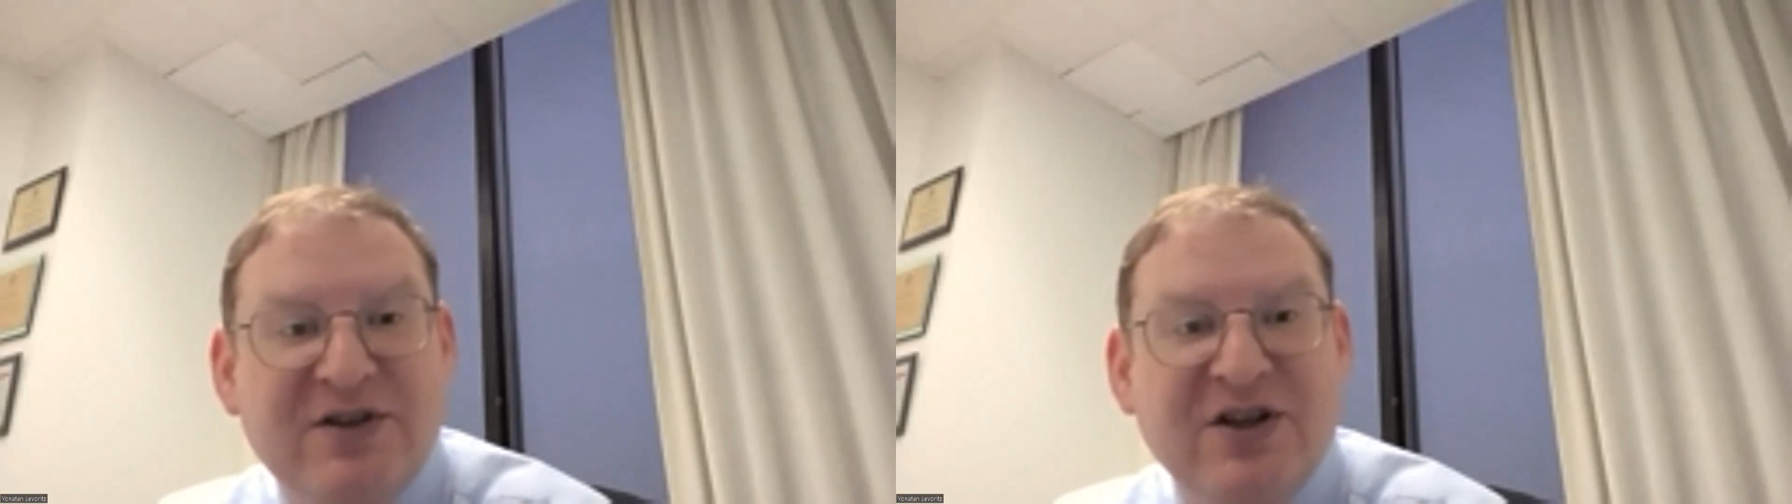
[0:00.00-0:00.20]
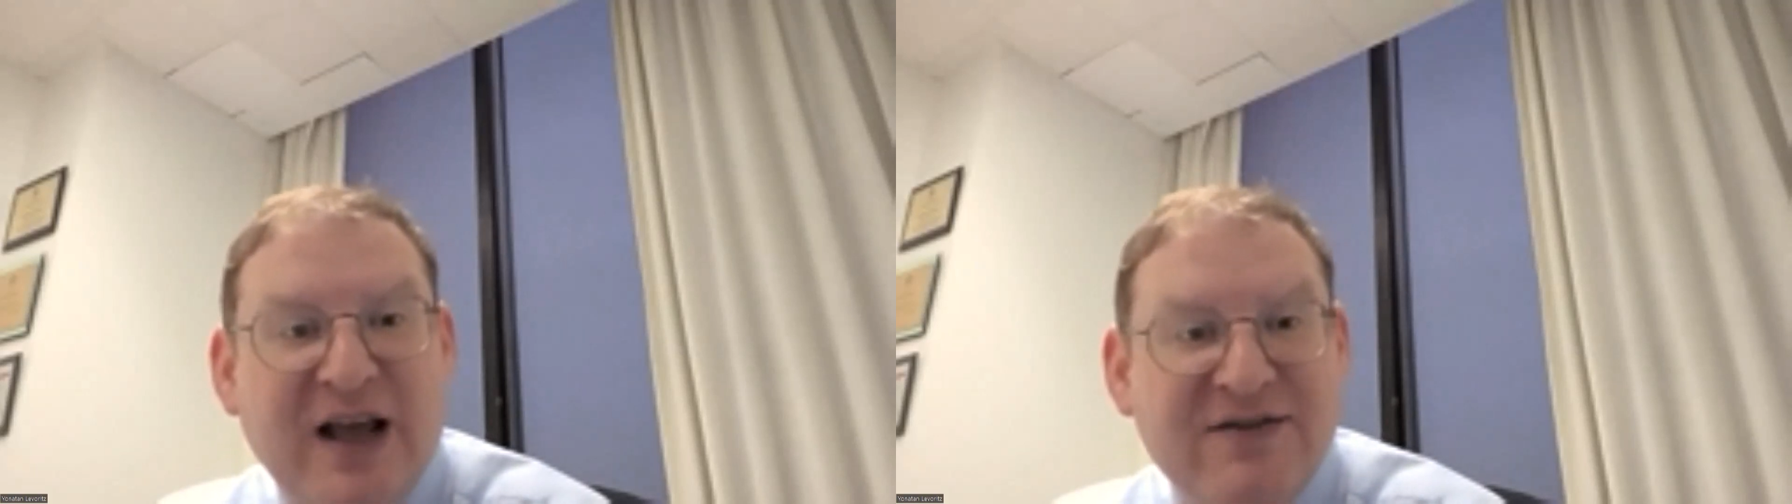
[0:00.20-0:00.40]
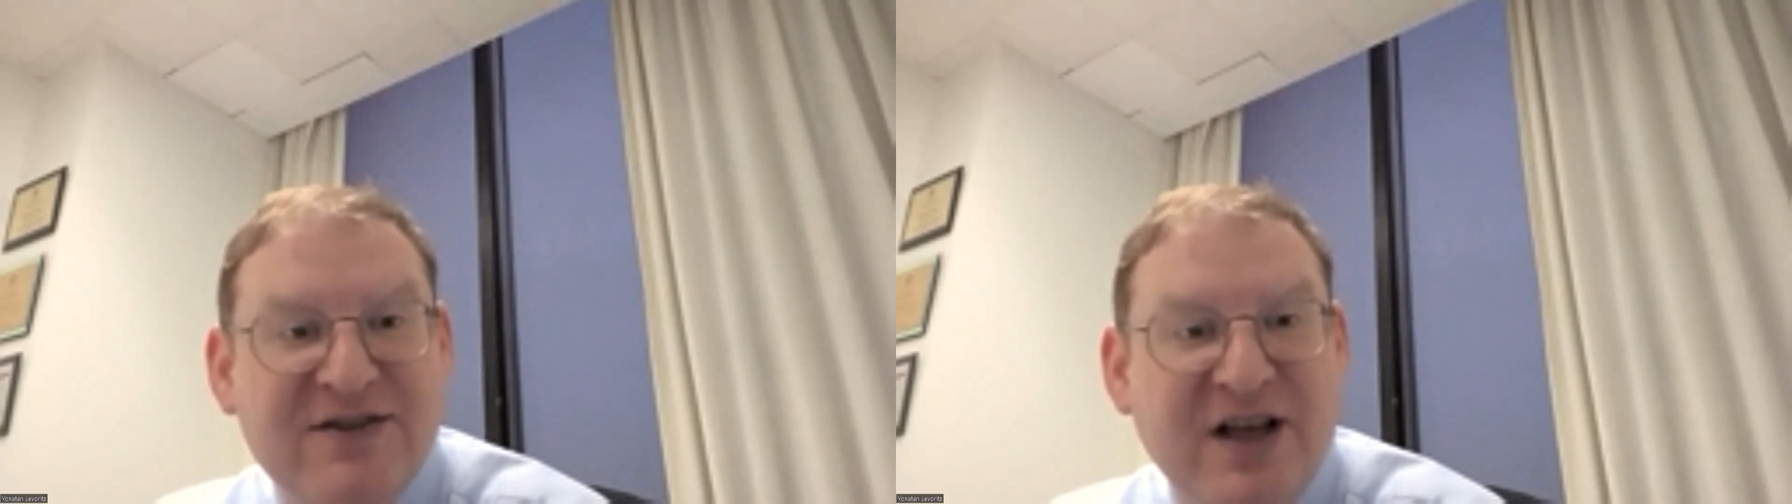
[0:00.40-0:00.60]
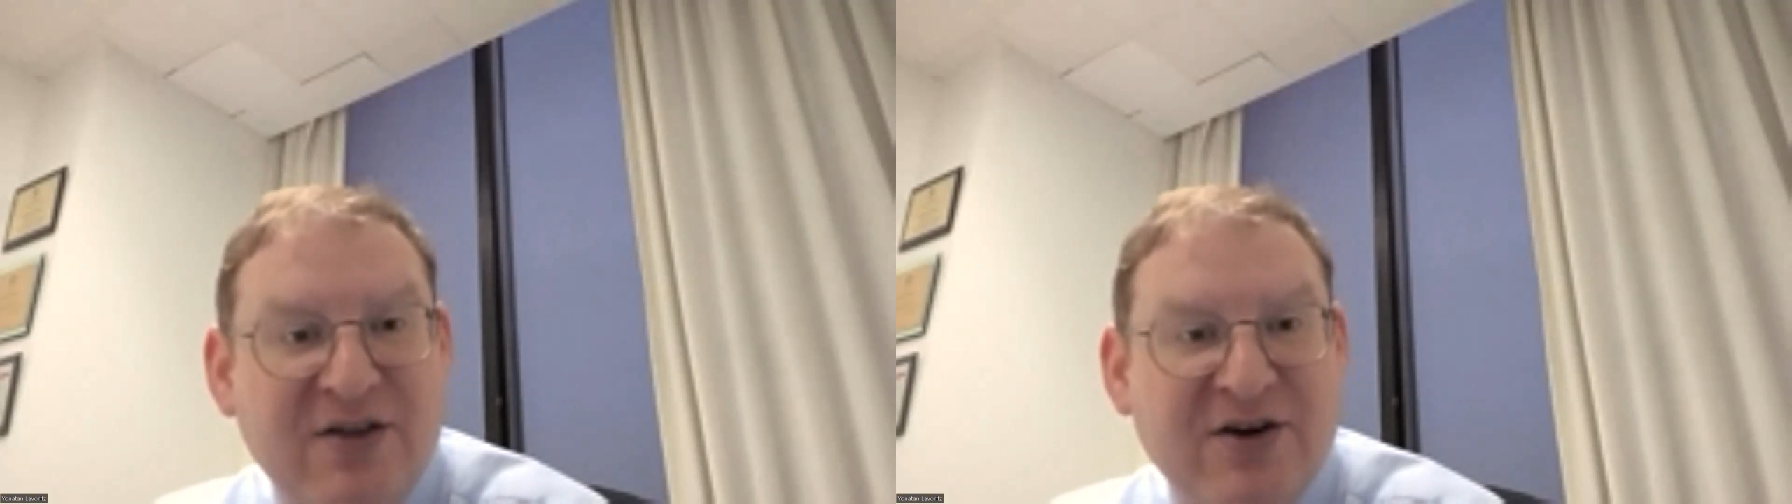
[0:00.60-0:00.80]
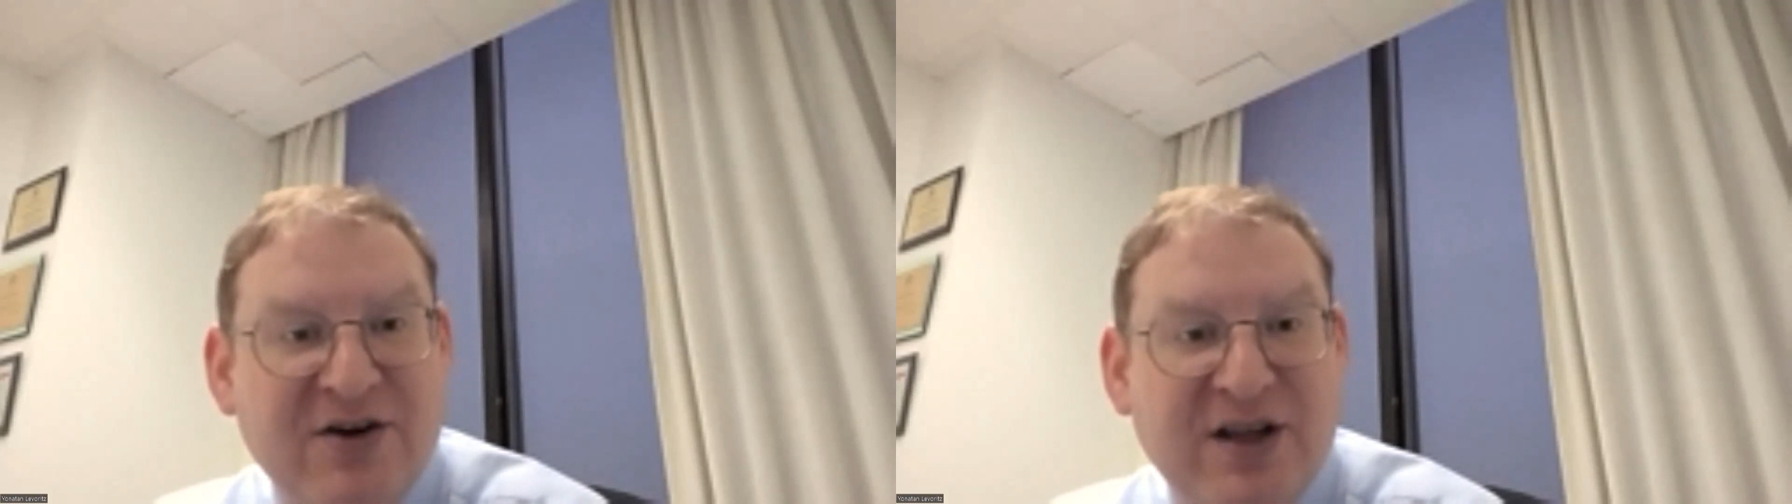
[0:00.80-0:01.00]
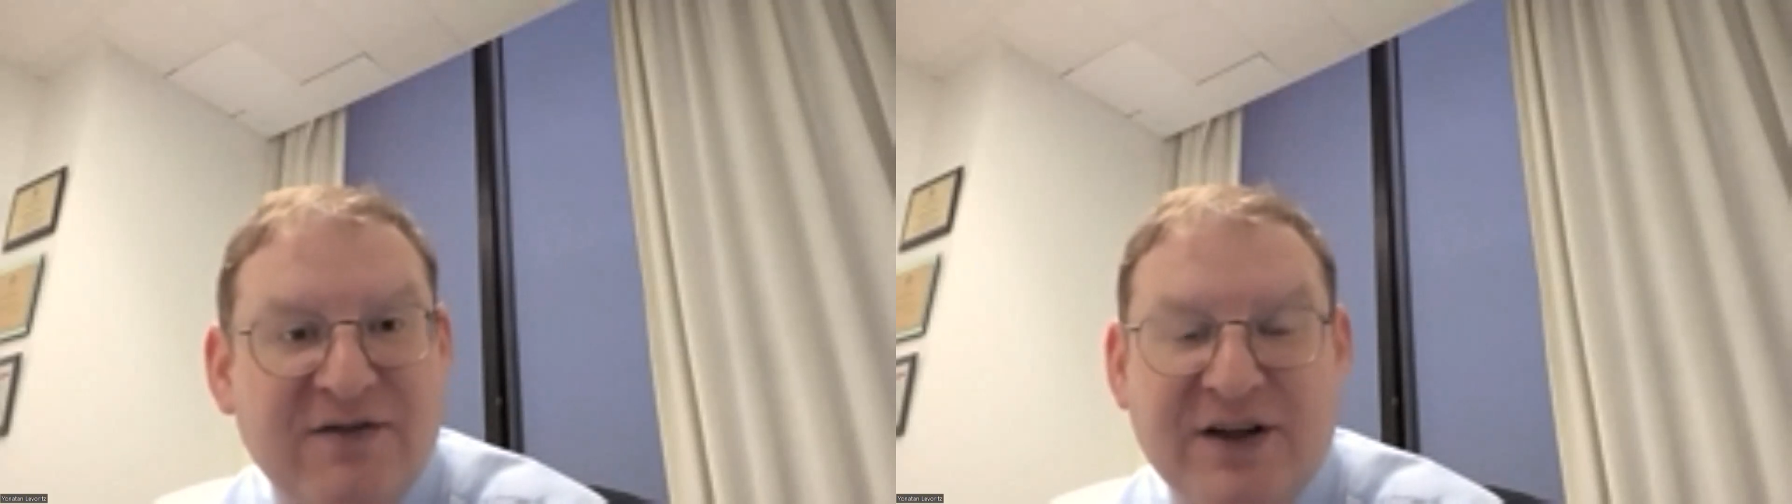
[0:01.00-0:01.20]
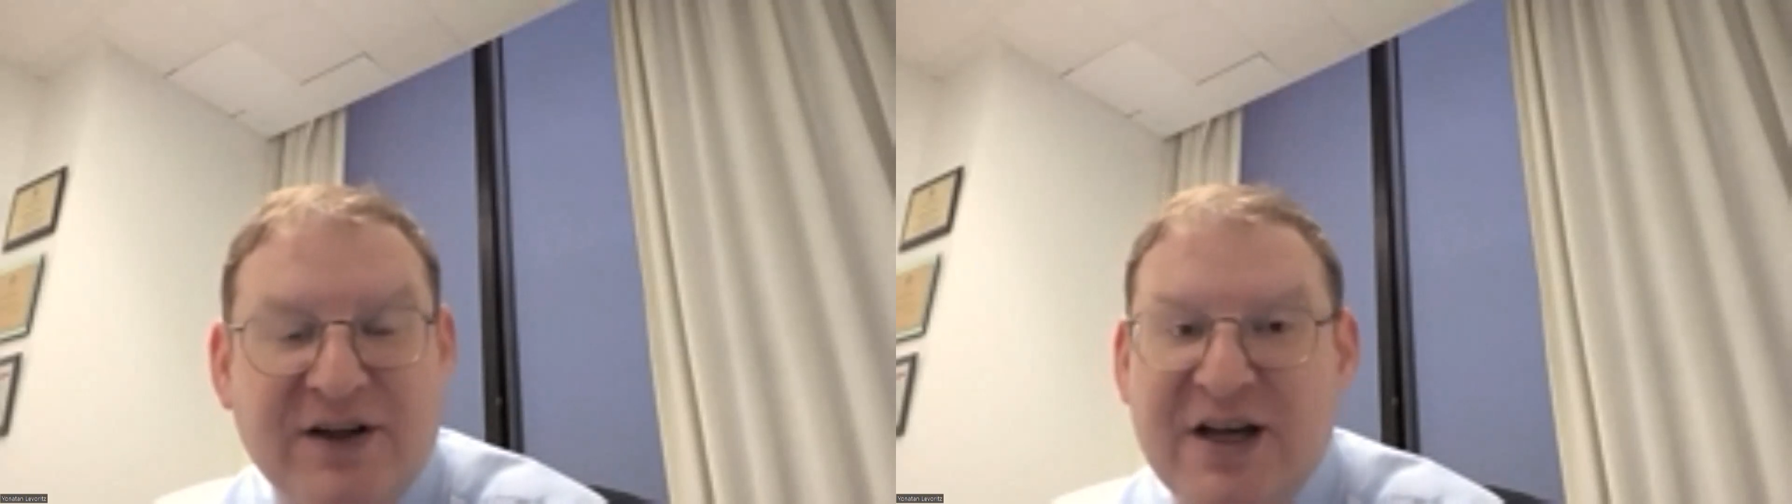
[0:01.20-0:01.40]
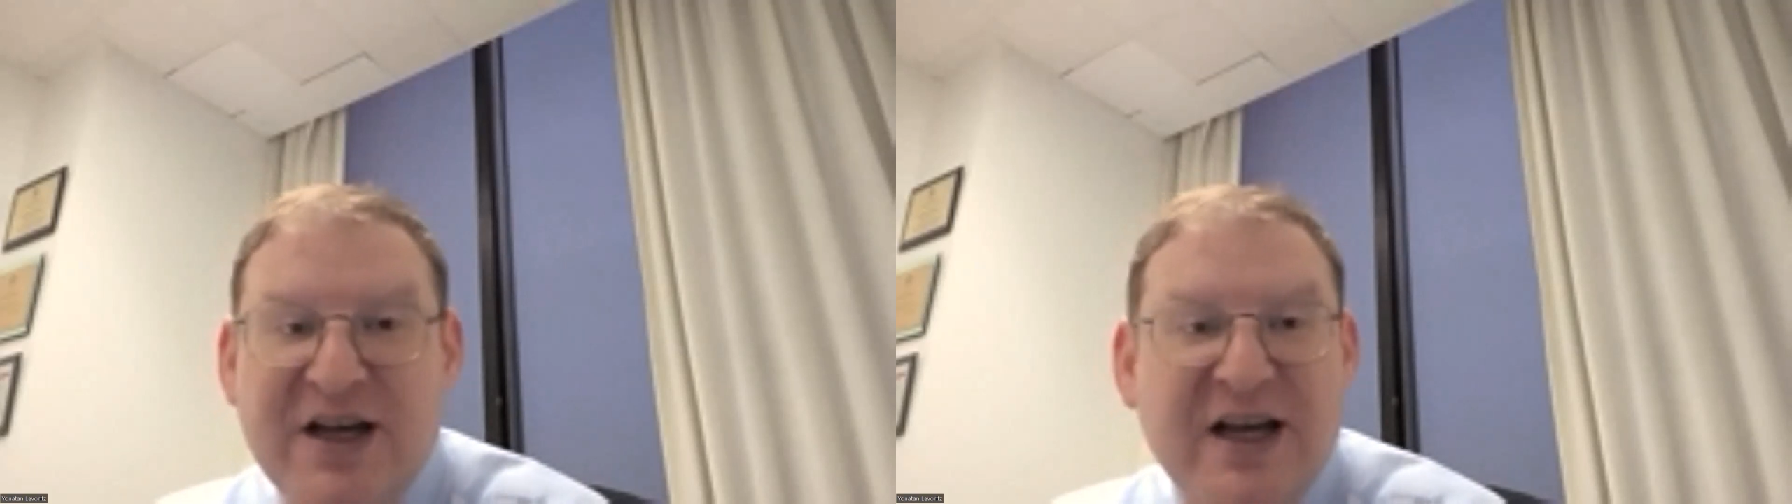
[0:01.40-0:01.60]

the lifestyle they're living.